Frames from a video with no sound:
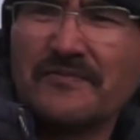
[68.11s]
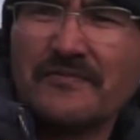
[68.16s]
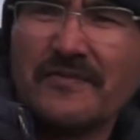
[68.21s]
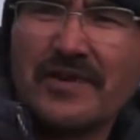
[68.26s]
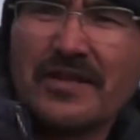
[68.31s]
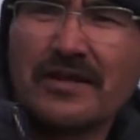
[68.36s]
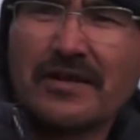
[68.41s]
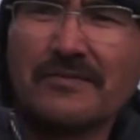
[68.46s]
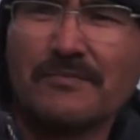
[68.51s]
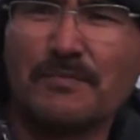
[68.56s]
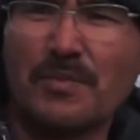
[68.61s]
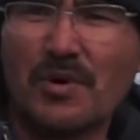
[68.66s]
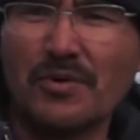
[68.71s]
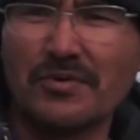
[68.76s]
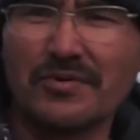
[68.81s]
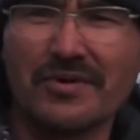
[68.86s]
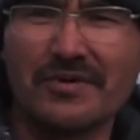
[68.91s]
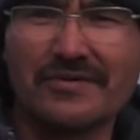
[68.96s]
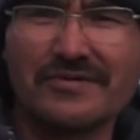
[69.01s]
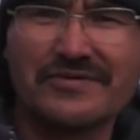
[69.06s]
with this
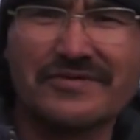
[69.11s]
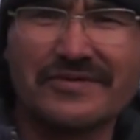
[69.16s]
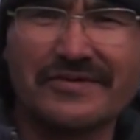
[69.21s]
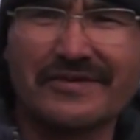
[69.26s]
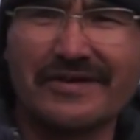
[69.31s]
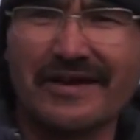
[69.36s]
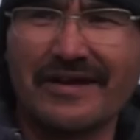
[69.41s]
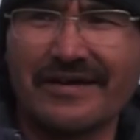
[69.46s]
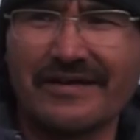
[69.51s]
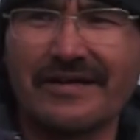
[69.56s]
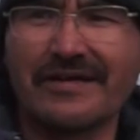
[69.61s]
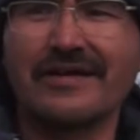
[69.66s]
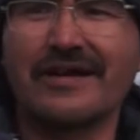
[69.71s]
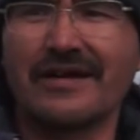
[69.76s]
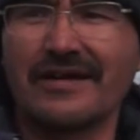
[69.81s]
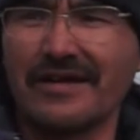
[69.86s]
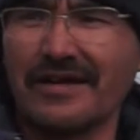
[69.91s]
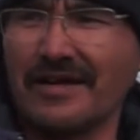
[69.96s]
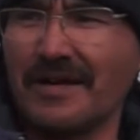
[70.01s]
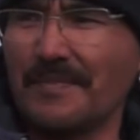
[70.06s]
bulldozer and
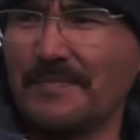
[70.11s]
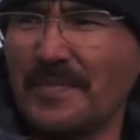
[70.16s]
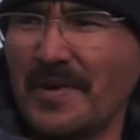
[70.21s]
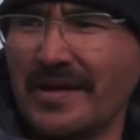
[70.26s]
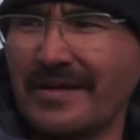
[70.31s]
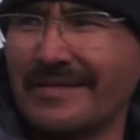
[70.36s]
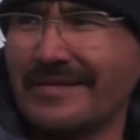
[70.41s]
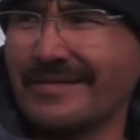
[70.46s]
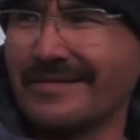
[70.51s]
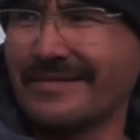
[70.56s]
cut it up here.